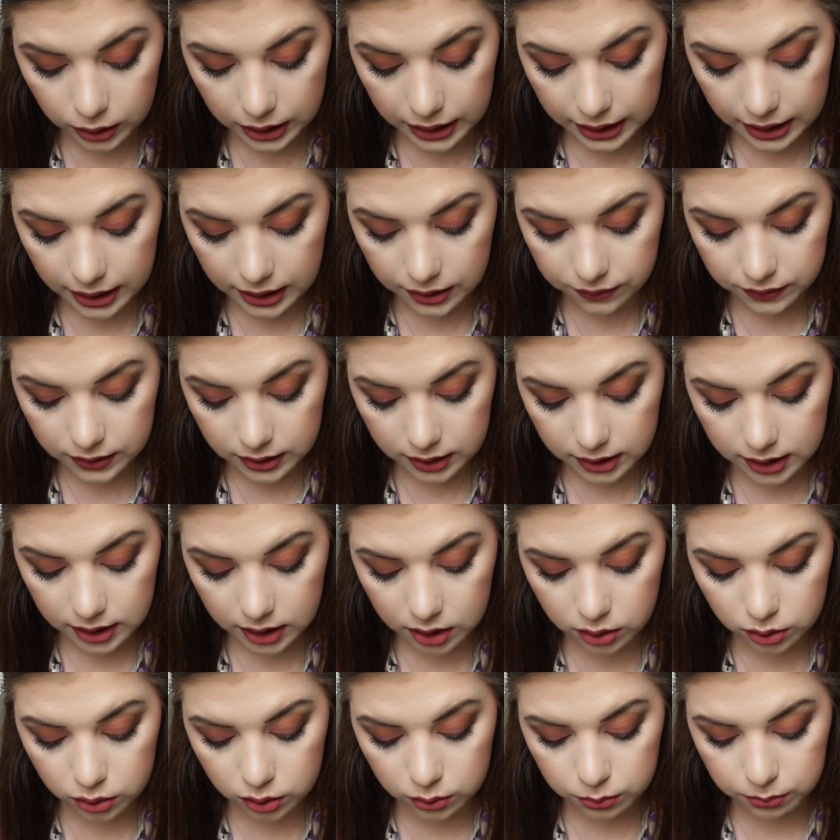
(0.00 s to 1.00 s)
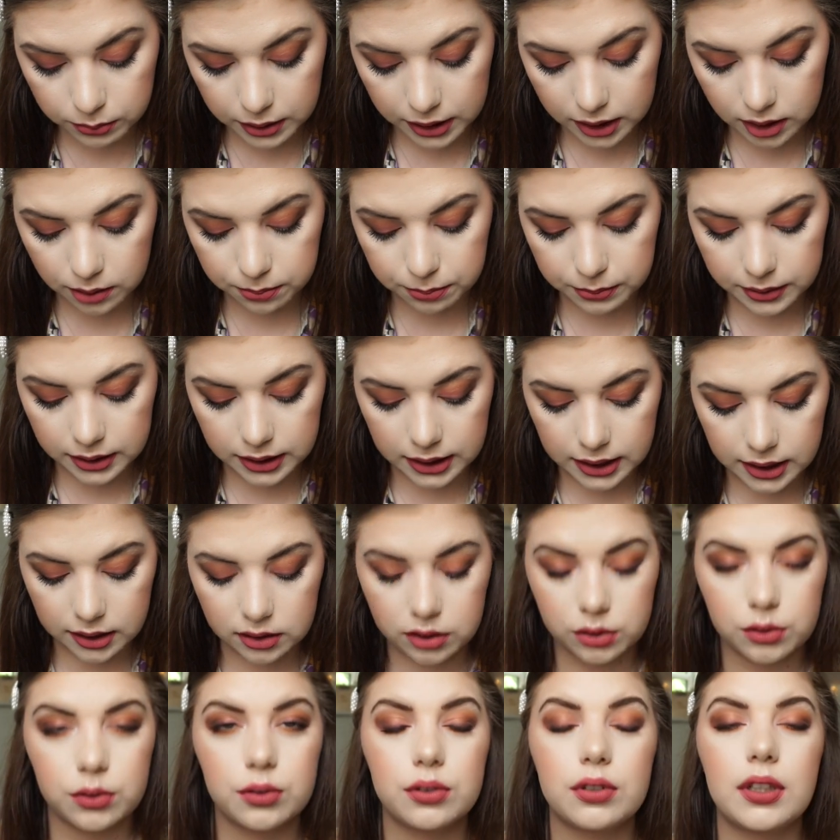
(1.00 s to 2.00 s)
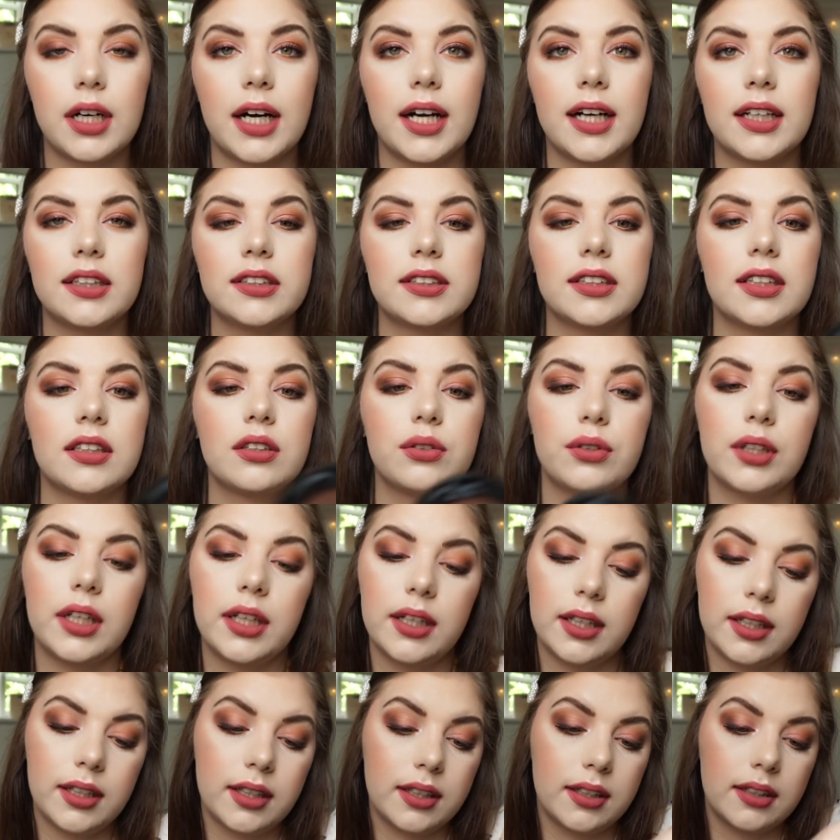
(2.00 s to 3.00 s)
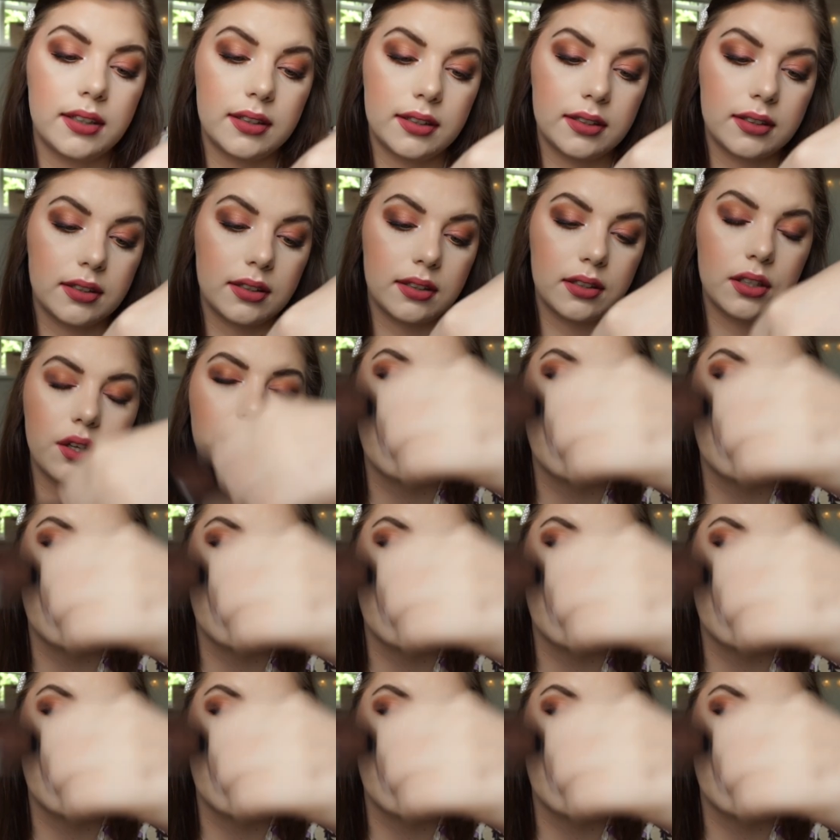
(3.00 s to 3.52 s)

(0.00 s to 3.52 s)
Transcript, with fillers: we have the Kiko Makeup Milano eyeshadow in